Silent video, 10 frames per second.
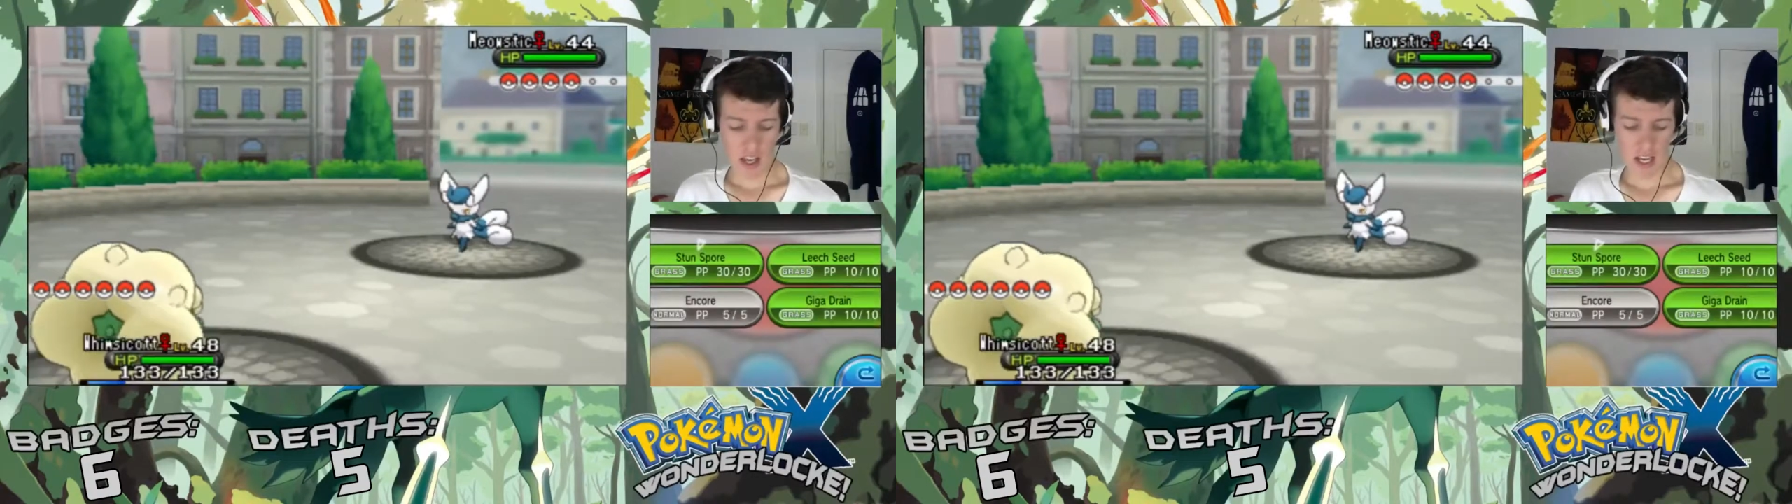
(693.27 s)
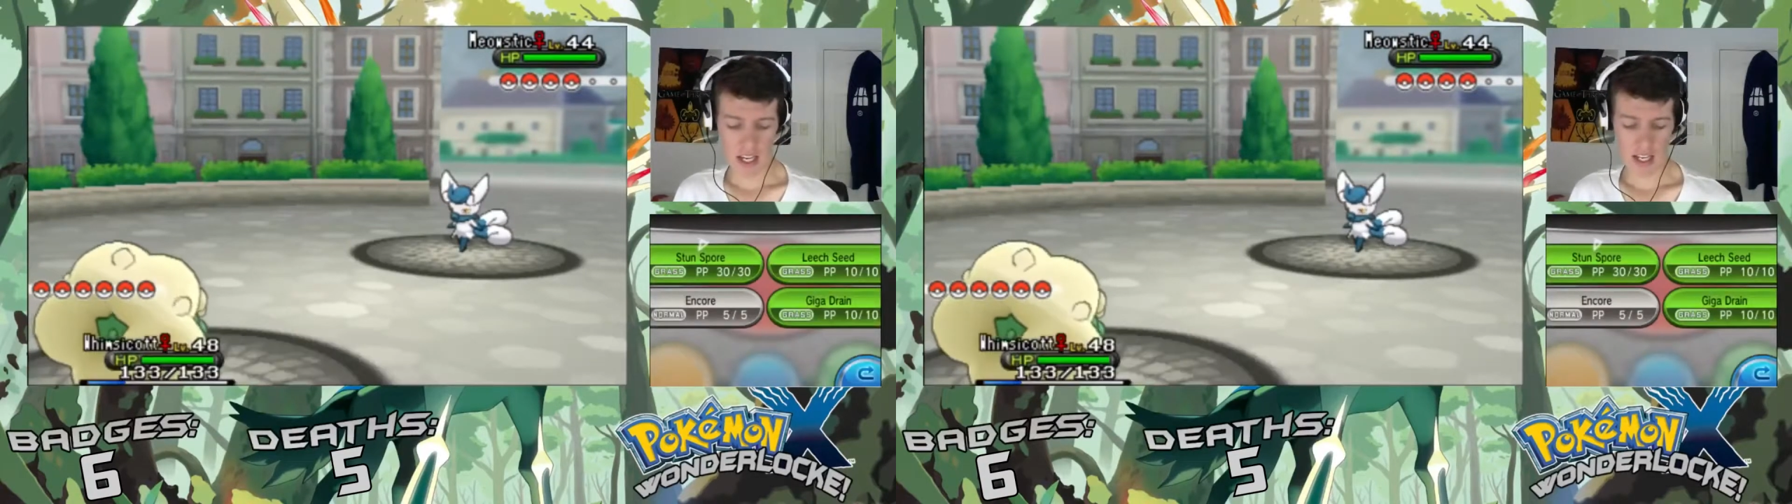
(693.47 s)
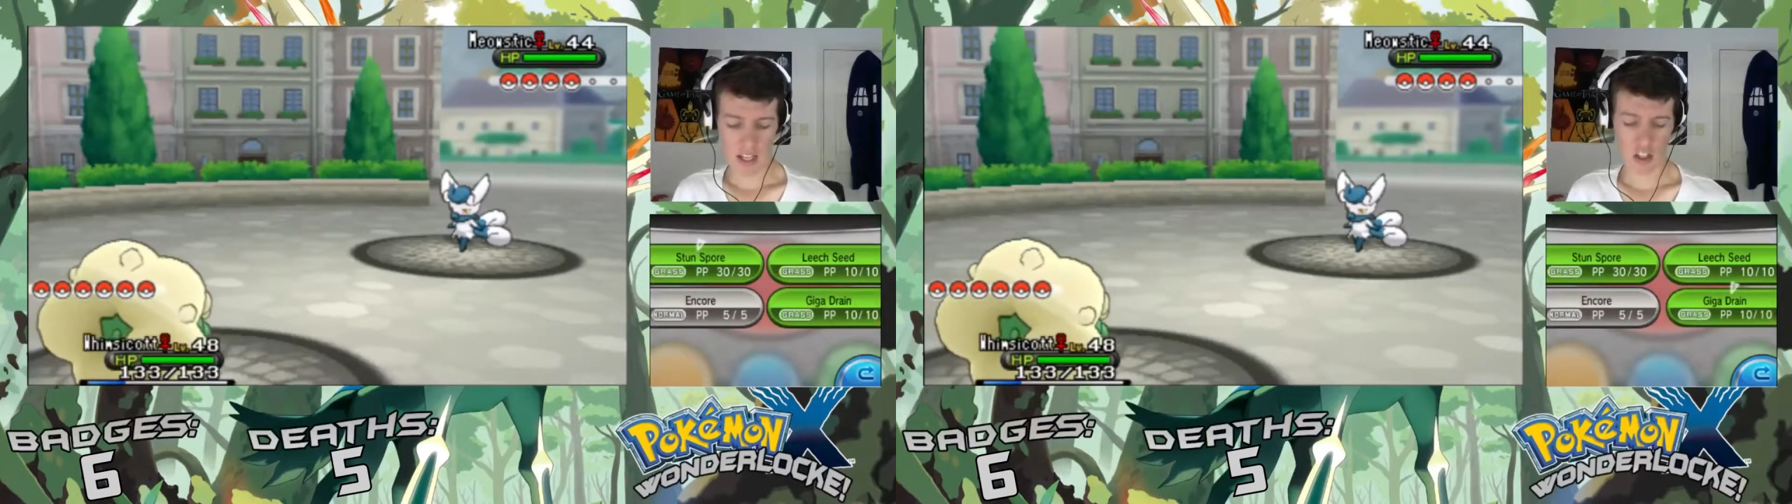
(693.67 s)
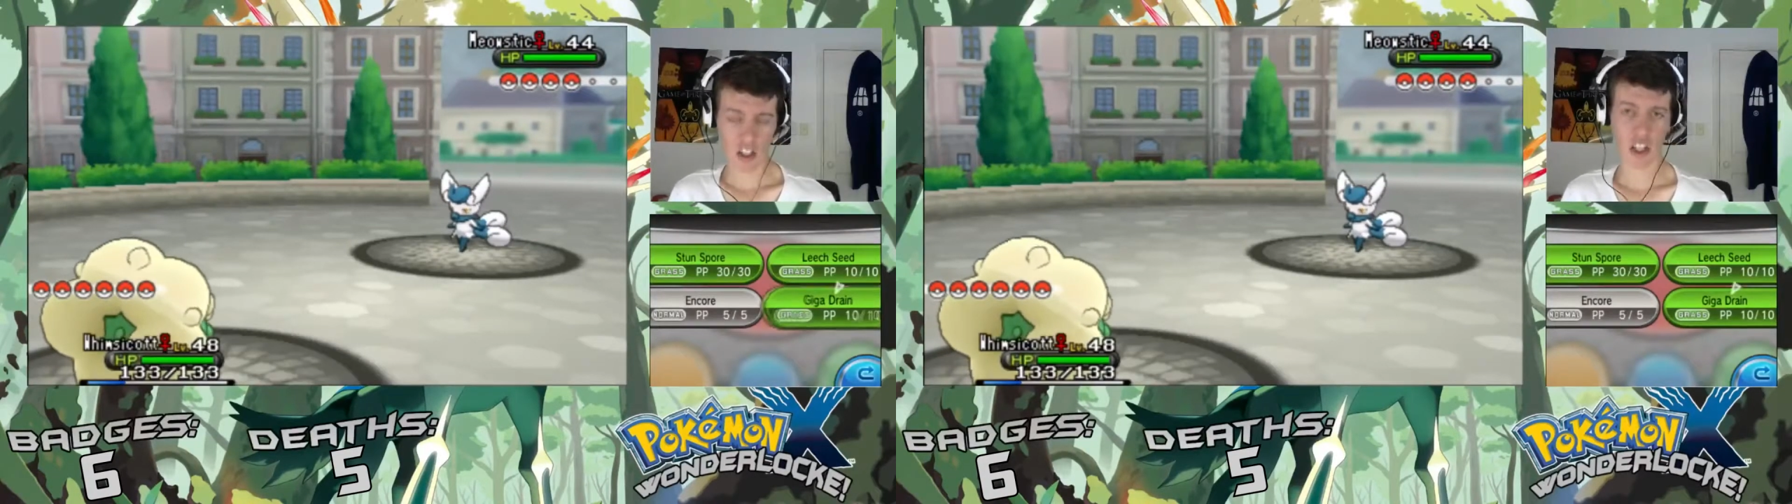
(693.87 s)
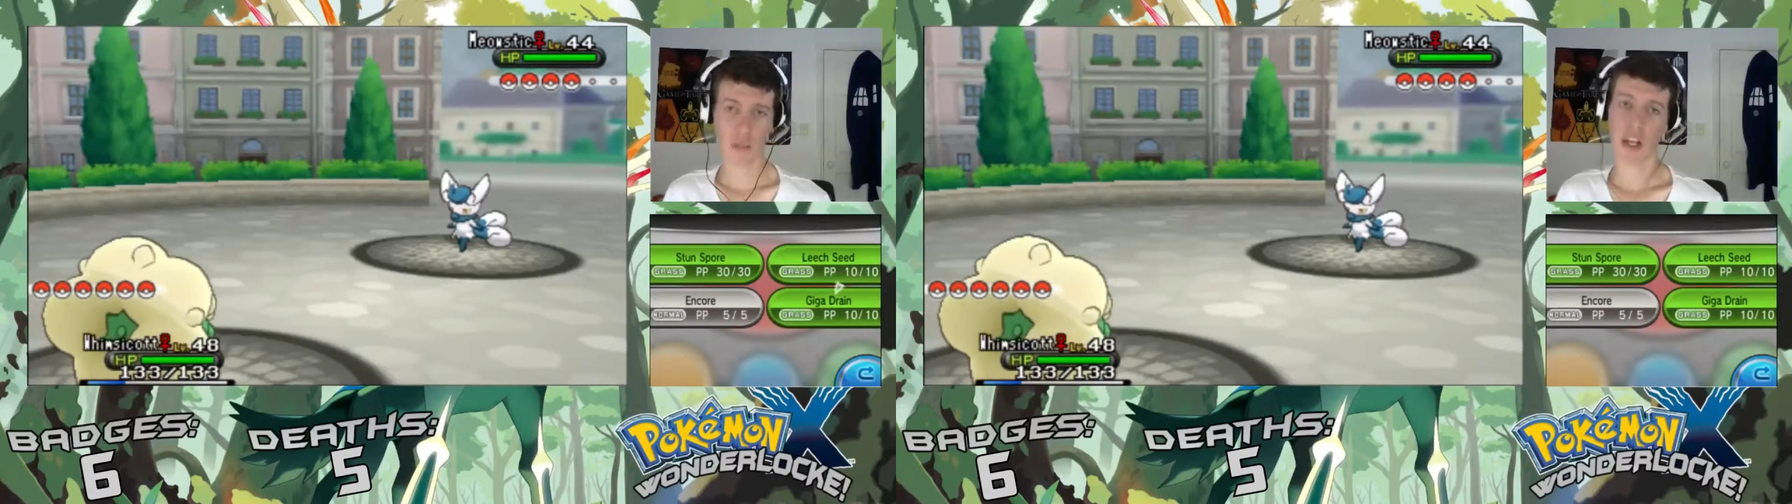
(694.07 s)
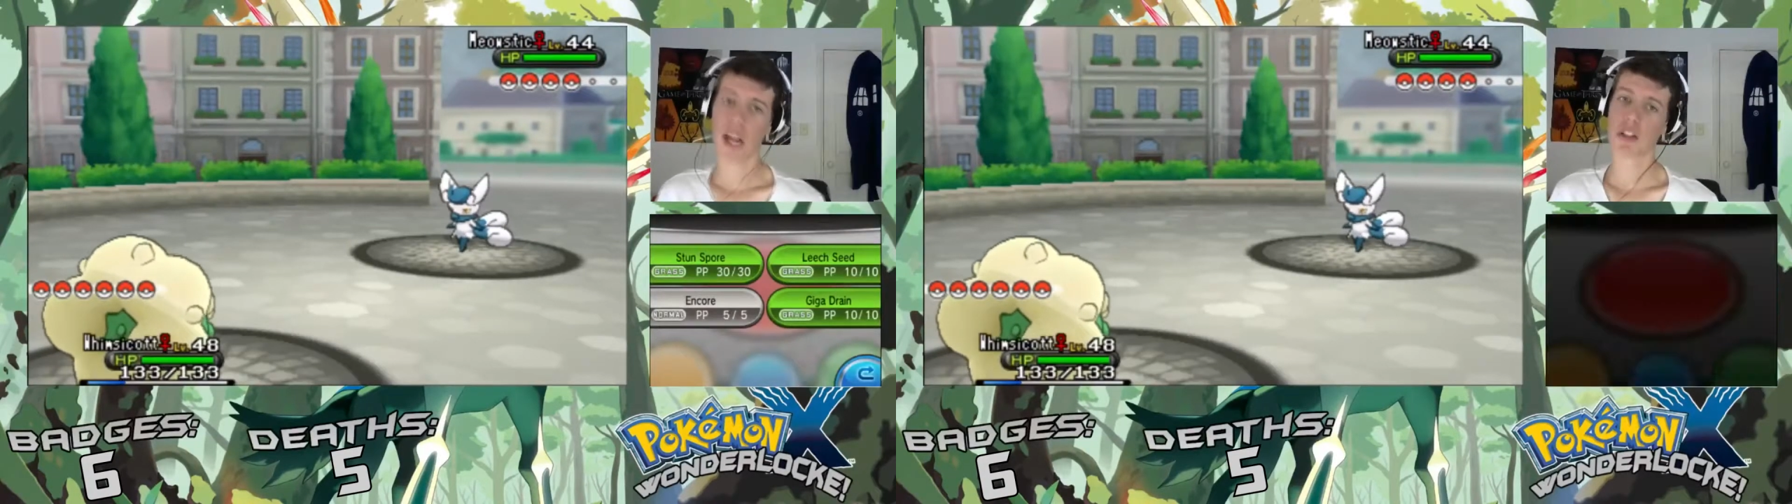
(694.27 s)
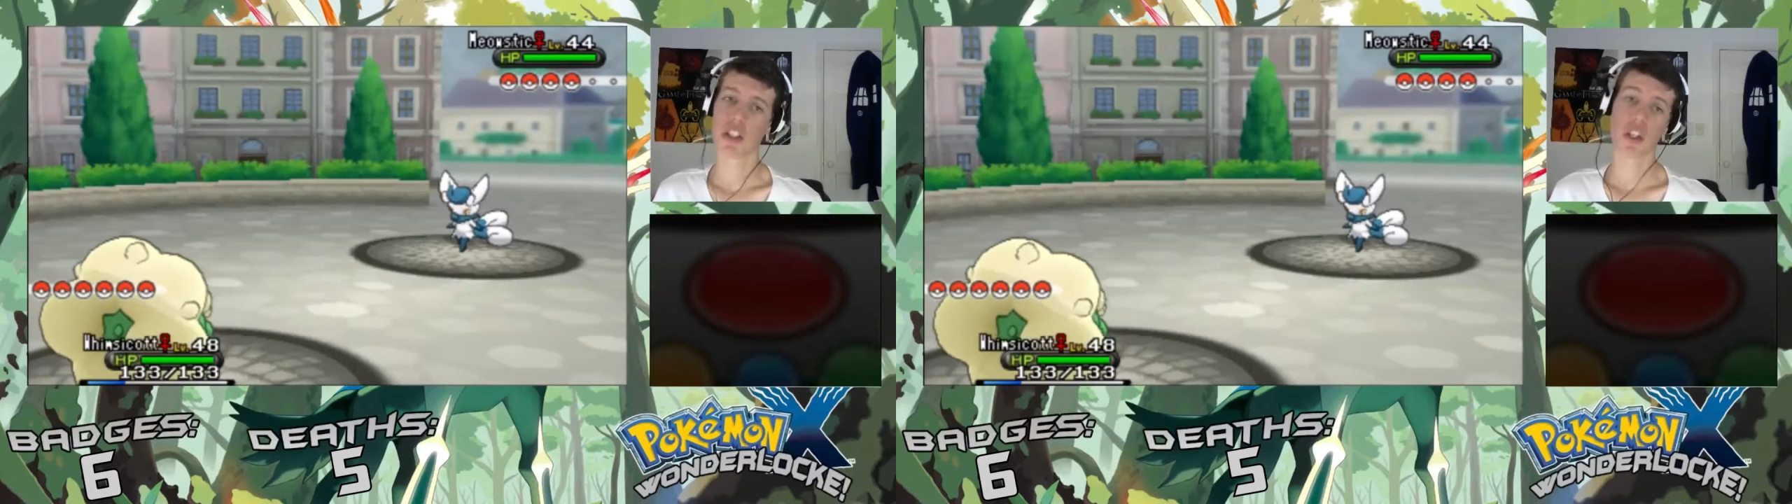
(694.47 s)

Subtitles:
Not going to be able to